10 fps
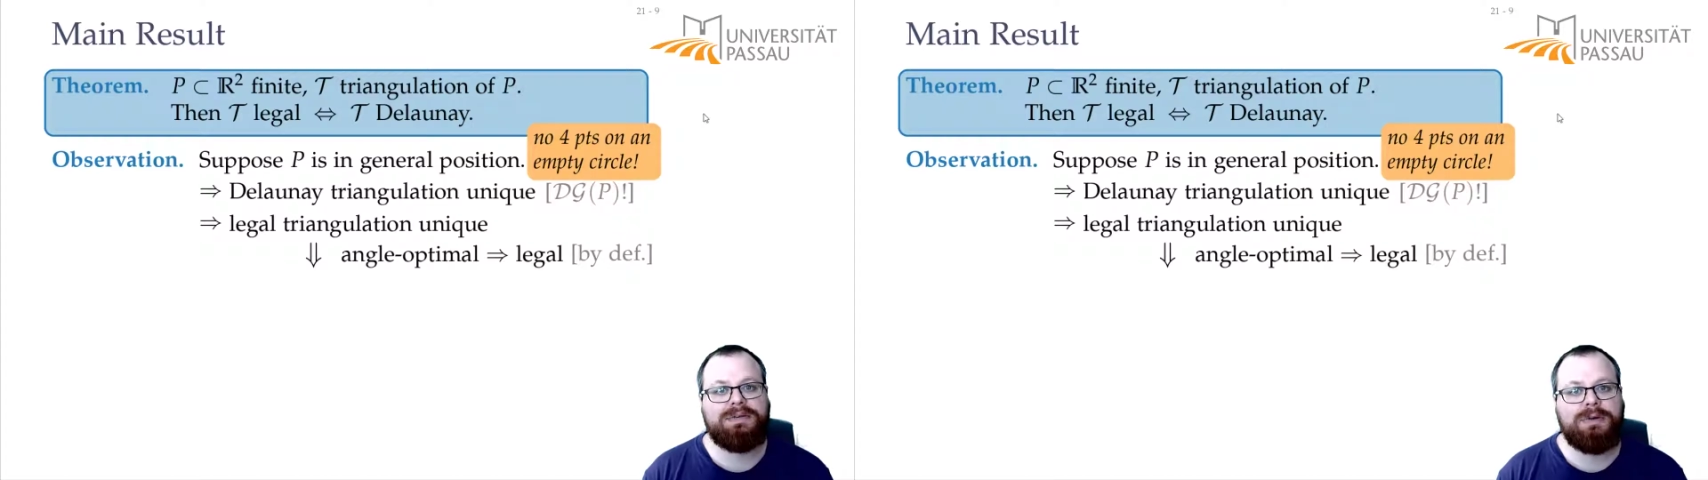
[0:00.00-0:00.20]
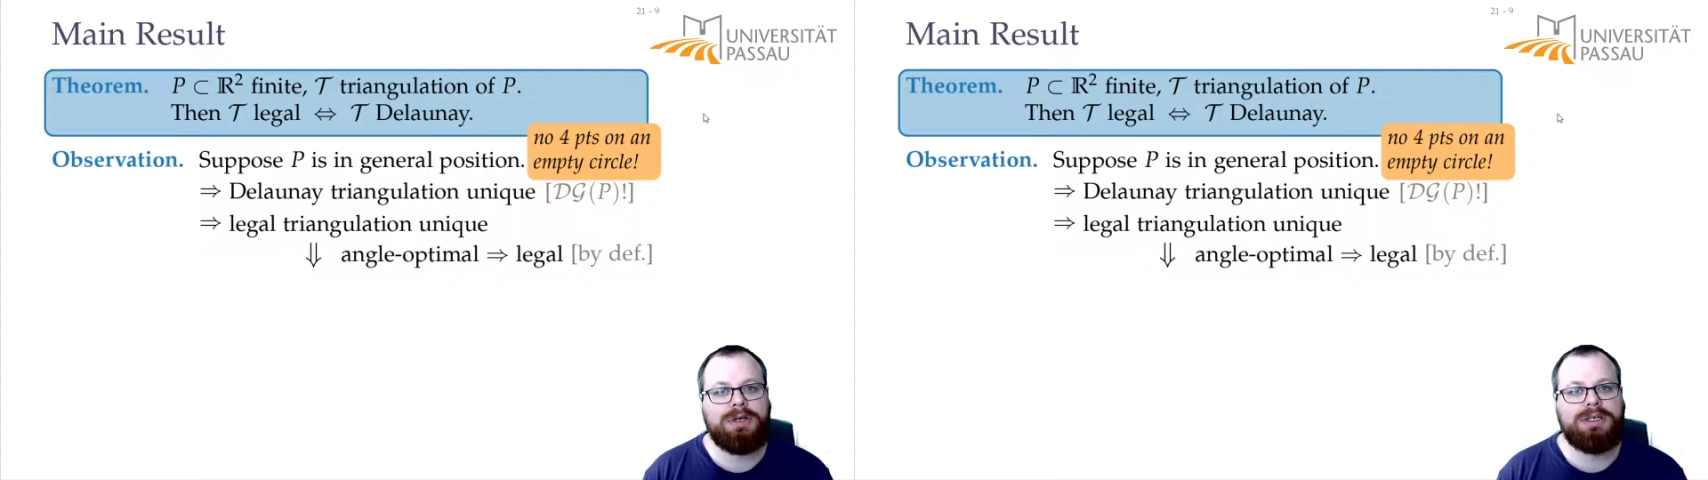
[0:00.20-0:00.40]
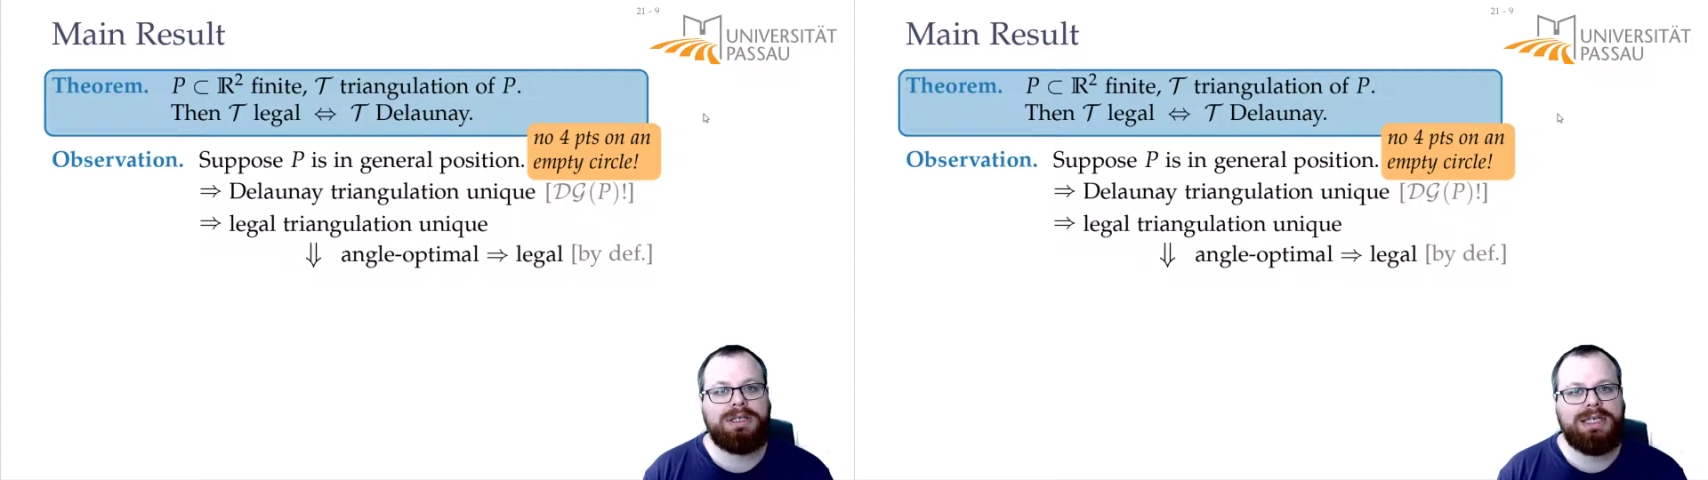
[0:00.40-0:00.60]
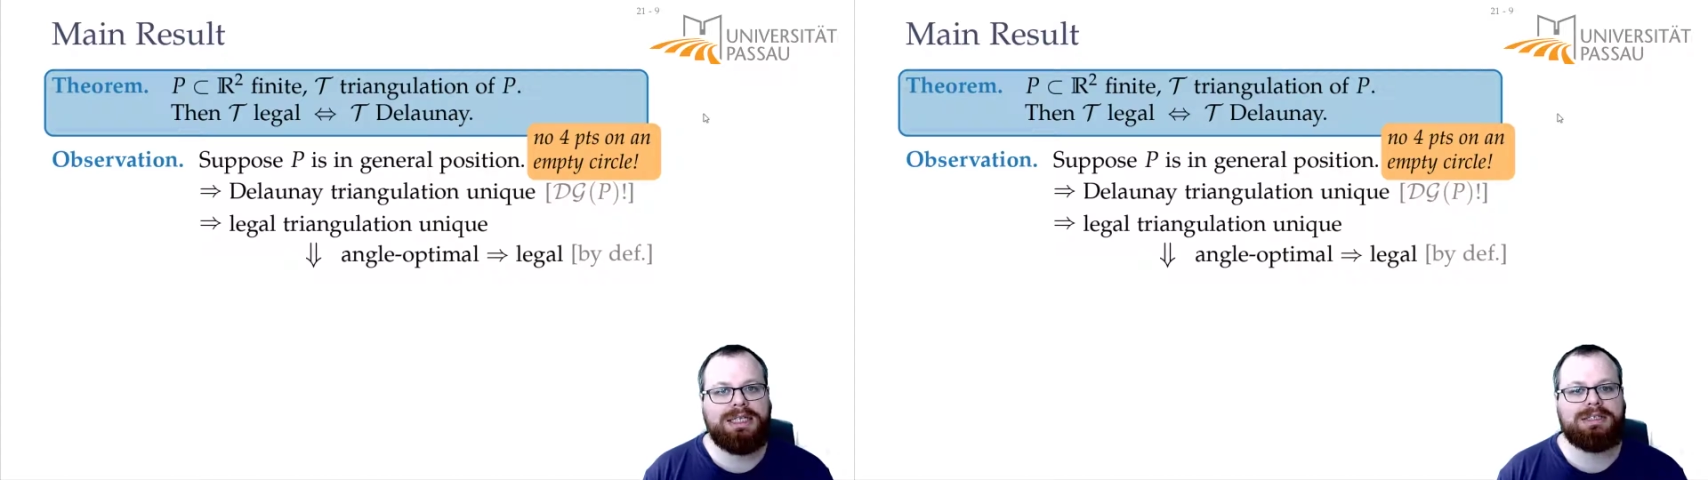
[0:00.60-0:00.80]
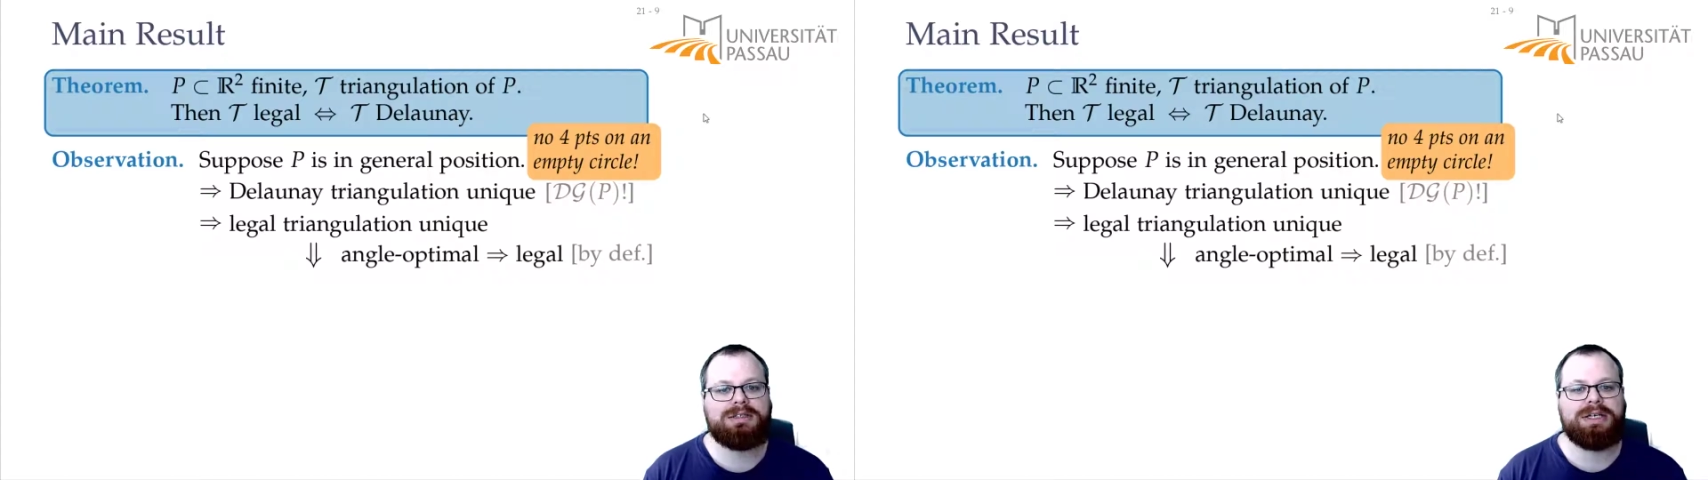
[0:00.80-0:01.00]
one
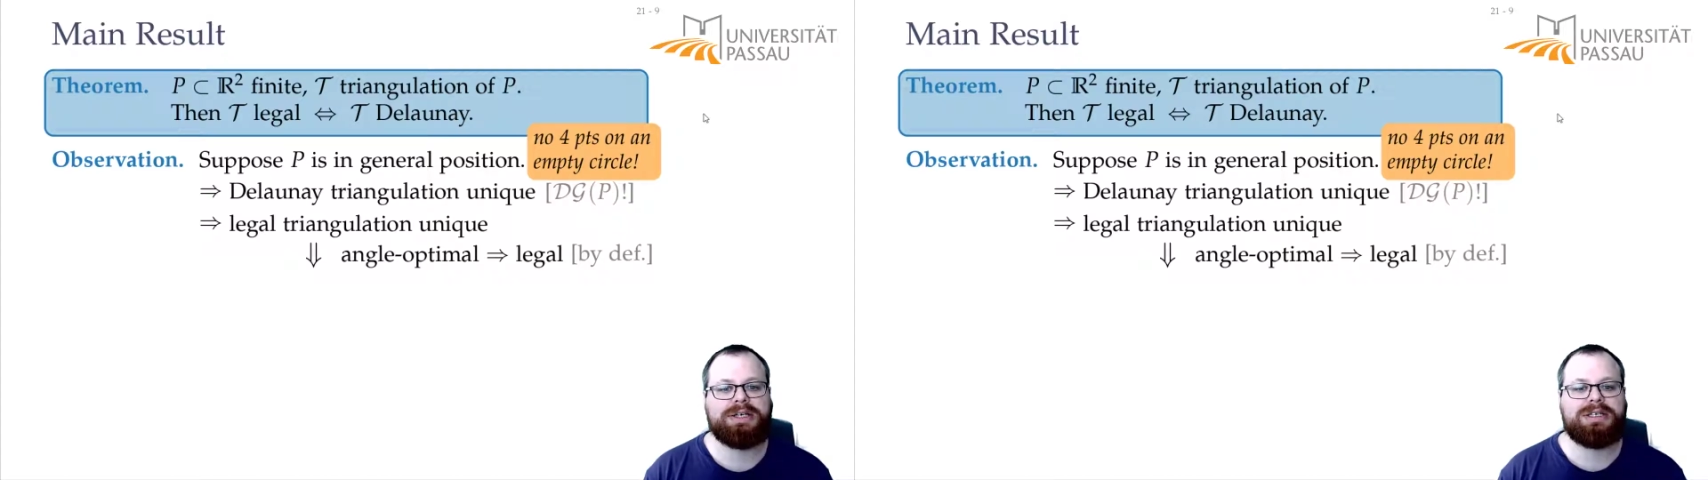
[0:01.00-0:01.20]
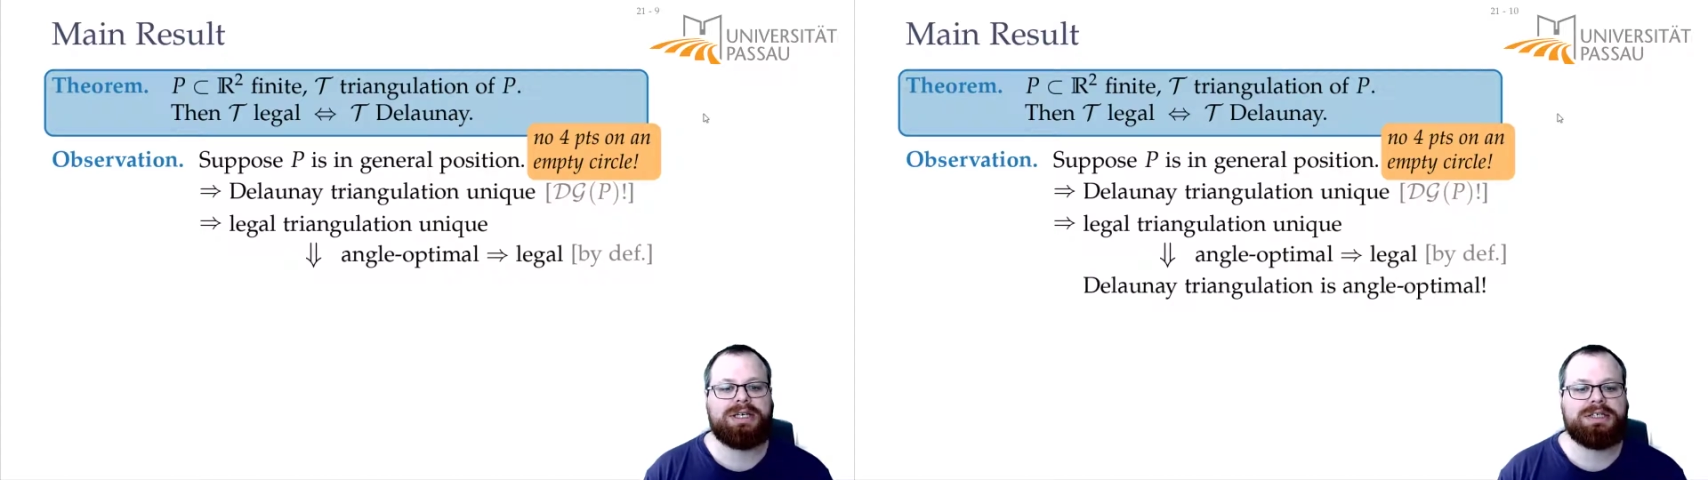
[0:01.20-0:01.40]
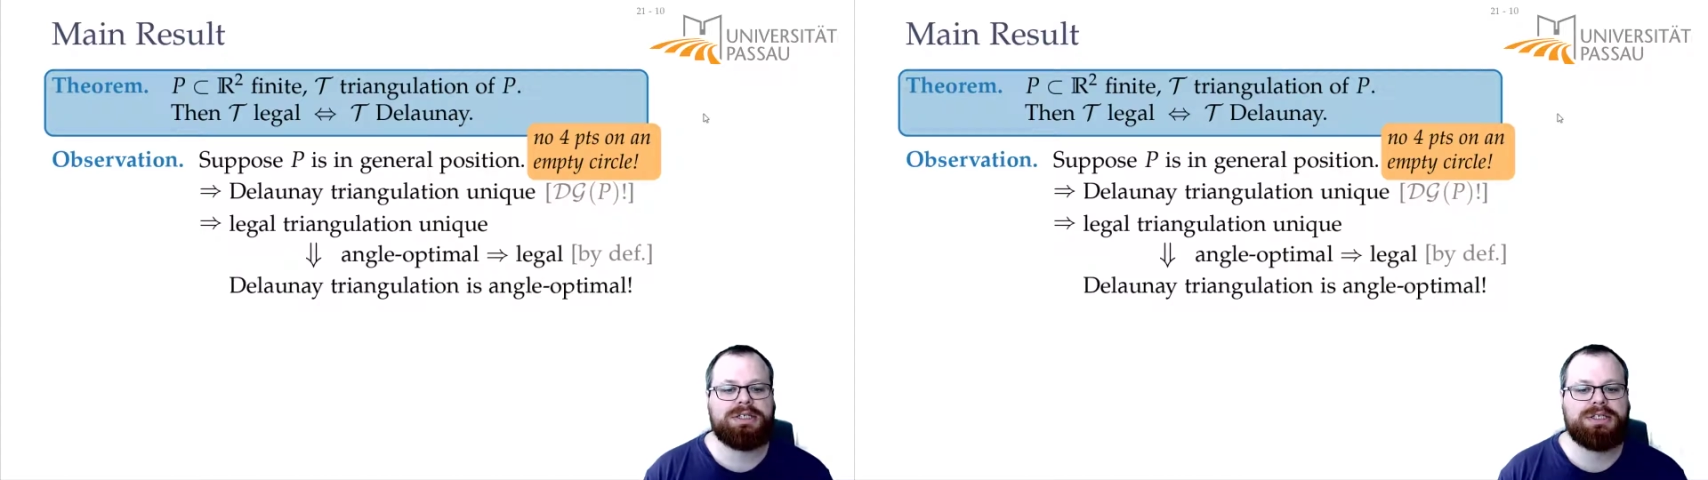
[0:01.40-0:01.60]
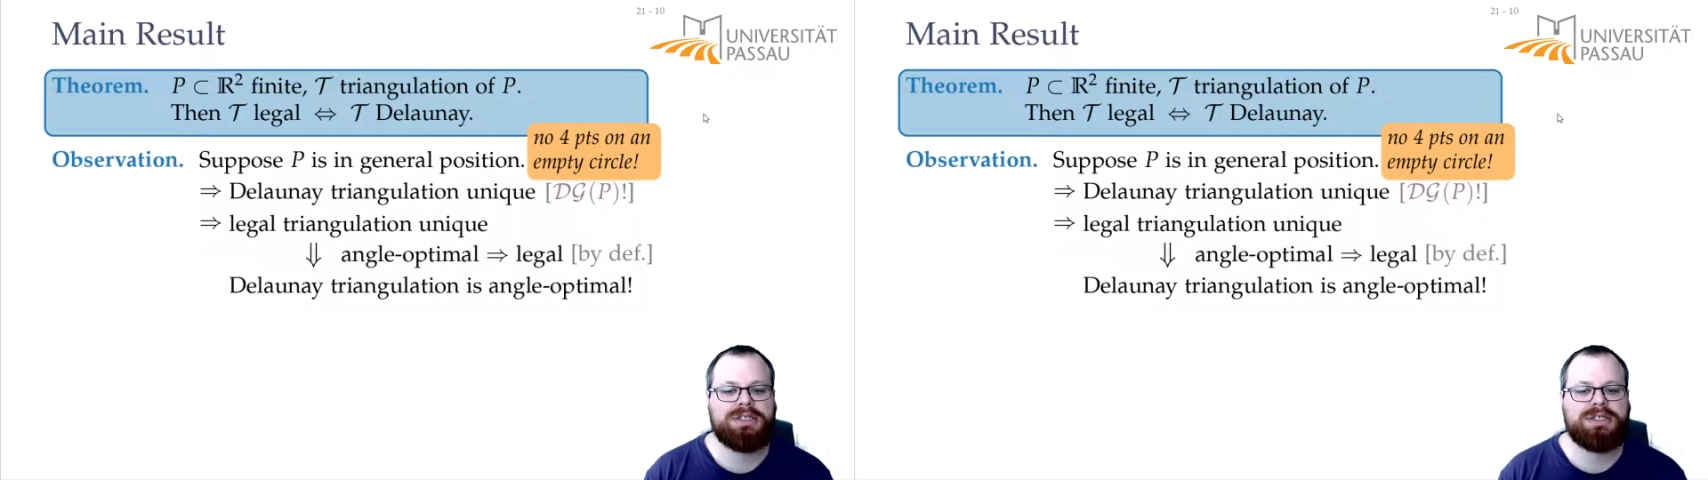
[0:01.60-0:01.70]
legal triangulation,